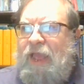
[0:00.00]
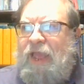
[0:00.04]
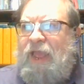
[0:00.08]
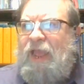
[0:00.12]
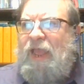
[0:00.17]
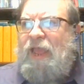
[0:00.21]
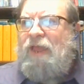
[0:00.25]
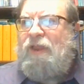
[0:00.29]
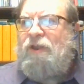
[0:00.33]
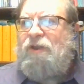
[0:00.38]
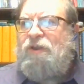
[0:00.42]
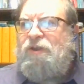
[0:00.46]

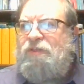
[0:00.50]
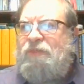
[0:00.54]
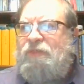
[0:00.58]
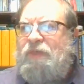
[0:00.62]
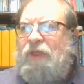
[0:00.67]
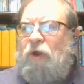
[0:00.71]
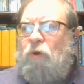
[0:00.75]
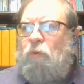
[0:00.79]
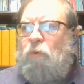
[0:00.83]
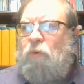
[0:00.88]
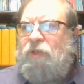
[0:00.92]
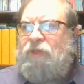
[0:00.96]
And
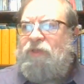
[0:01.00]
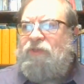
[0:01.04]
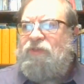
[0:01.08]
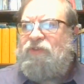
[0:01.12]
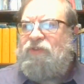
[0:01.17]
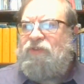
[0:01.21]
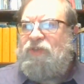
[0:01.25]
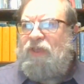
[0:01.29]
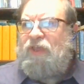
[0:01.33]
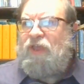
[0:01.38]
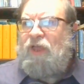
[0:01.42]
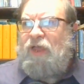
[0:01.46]
there
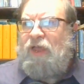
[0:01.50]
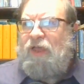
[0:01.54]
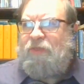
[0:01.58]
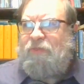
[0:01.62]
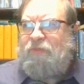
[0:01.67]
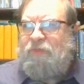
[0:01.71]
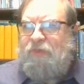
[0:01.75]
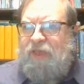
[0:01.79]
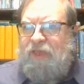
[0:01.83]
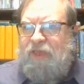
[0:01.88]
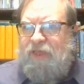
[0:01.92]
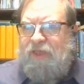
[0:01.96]
was
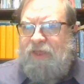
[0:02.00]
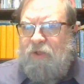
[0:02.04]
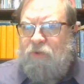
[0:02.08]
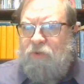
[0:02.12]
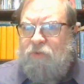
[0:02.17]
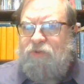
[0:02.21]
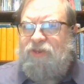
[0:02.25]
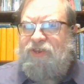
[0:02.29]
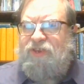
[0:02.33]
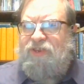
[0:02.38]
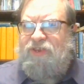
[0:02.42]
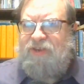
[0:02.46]
the
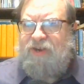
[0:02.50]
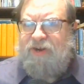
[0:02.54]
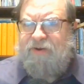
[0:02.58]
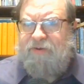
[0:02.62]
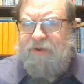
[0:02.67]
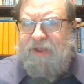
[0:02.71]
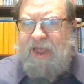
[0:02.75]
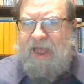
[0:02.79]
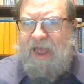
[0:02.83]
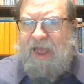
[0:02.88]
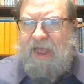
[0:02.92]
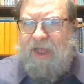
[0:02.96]
Old
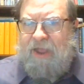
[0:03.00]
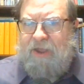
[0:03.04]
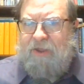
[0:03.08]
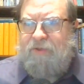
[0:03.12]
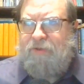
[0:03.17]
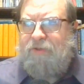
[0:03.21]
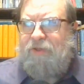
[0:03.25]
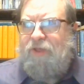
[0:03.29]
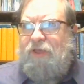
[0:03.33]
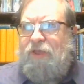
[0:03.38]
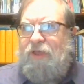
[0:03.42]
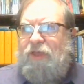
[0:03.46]
Syriac
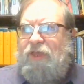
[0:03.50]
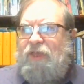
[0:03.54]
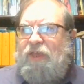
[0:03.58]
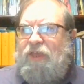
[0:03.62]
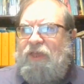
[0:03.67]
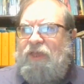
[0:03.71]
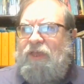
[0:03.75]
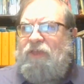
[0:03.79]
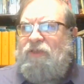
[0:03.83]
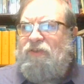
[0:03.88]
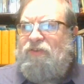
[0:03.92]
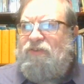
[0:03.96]

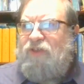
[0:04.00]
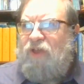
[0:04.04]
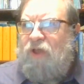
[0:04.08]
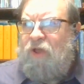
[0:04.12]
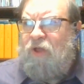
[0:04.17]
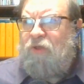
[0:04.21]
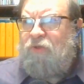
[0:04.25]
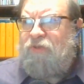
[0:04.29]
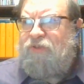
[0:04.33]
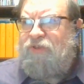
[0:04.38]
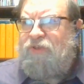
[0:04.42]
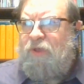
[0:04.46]
is
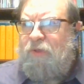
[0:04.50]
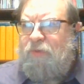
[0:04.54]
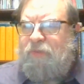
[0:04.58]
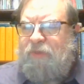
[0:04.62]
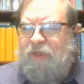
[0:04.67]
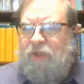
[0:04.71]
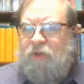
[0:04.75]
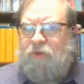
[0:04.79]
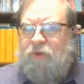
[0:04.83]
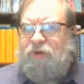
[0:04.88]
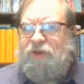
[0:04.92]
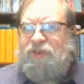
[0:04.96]
also
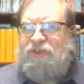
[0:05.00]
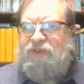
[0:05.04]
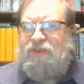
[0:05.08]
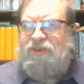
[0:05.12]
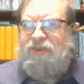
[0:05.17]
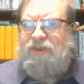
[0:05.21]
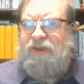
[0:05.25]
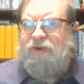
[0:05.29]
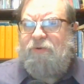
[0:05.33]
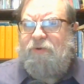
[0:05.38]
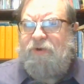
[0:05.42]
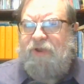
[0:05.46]
the
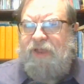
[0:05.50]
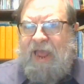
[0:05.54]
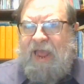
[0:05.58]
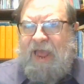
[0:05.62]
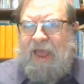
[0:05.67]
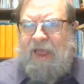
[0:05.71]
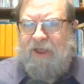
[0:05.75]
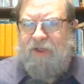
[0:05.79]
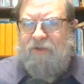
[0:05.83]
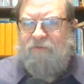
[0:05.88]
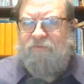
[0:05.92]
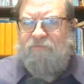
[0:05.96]
oldest
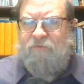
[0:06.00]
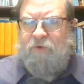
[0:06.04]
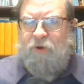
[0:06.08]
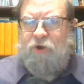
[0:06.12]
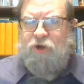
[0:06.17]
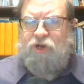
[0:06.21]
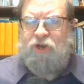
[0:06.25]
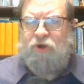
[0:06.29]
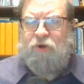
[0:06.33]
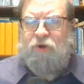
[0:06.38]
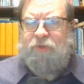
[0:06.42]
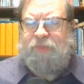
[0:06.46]
Syriac
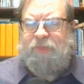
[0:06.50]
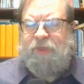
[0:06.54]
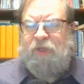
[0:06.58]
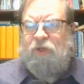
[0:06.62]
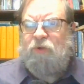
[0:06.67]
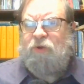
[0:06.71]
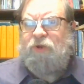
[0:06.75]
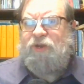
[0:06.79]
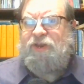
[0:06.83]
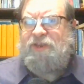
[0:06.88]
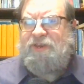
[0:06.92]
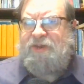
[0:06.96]
version, or the
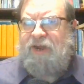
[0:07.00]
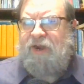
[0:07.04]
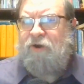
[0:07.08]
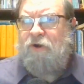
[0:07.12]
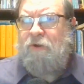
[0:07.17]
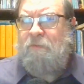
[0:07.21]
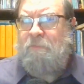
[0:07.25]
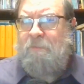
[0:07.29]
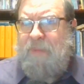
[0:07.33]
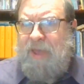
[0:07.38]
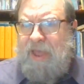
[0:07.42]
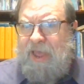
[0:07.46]
oldest
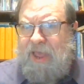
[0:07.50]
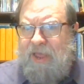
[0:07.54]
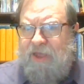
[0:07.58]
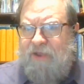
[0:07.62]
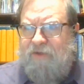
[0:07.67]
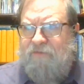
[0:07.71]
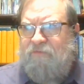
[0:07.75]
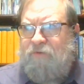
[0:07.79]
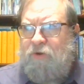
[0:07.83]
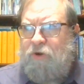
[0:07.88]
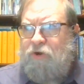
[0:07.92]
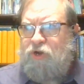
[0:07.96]

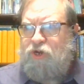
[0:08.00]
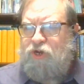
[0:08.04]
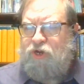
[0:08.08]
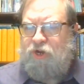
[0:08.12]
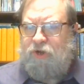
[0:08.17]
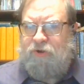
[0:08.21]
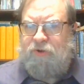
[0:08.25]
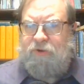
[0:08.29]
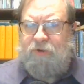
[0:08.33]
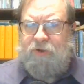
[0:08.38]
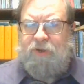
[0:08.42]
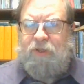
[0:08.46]
Aramaic
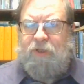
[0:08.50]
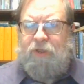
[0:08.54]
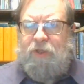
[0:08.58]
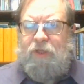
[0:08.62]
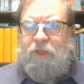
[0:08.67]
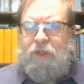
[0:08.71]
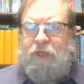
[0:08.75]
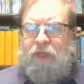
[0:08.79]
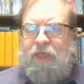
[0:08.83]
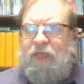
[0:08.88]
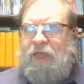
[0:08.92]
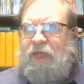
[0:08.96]
version,
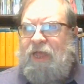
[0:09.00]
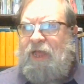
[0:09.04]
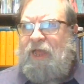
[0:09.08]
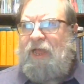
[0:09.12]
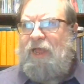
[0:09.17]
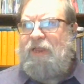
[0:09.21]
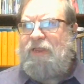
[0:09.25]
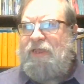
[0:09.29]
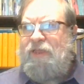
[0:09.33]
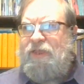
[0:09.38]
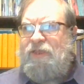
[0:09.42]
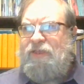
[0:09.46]

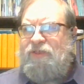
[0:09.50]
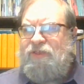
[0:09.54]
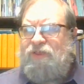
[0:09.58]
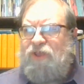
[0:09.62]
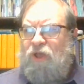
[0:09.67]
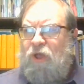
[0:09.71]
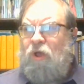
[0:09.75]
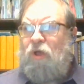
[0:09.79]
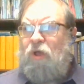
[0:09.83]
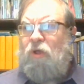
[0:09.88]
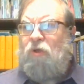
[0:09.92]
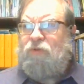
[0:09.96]
is
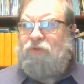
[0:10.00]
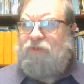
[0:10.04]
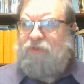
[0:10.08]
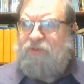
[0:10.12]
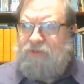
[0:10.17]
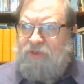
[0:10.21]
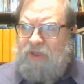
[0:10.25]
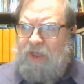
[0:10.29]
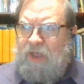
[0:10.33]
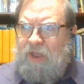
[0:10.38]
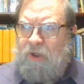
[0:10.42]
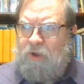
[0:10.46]

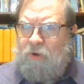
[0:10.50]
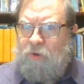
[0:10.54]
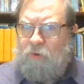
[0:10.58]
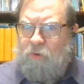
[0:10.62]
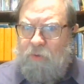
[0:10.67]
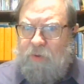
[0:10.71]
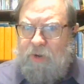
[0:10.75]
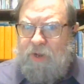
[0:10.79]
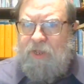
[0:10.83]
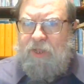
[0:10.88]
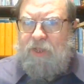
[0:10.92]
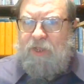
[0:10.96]

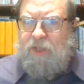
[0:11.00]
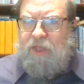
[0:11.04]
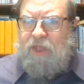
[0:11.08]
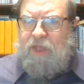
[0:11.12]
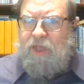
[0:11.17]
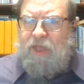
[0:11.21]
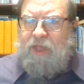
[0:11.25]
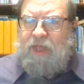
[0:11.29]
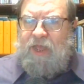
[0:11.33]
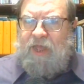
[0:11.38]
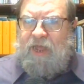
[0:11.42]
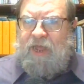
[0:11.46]
also
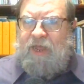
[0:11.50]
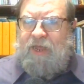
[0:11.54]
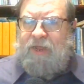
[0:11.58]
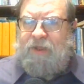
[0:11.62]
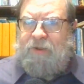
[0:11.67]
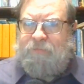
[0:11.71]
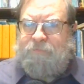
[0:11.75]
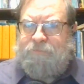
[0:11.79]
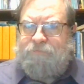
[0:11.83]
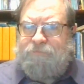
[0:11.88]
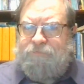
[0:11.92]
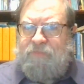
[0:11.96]

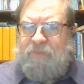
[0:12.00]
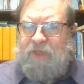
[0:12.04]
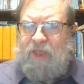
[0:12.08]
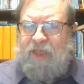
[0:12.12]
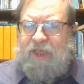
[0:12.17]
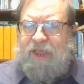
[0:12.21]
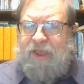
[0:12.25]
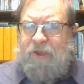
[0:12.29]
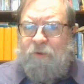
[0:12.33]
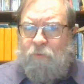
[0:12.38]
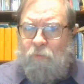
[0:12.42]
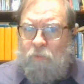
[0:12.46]

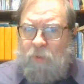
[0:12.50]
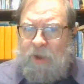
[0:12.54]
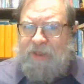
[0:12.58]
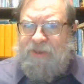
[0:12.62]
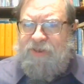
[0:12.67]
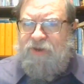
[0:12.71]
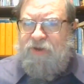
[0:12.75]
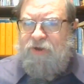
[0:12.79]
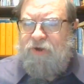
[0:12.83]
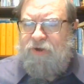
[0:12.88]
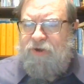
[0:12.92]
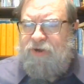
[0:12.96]
a
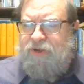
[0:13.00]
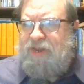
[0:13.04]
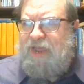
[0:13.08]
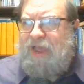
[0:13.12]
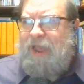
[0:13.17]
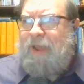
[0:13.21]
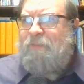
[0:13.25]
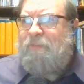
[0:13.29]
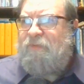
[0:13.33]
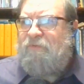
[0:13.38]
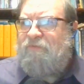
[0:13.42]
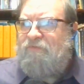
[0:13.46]
Western
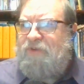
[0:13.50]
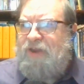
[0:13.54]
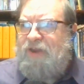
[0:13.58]
type of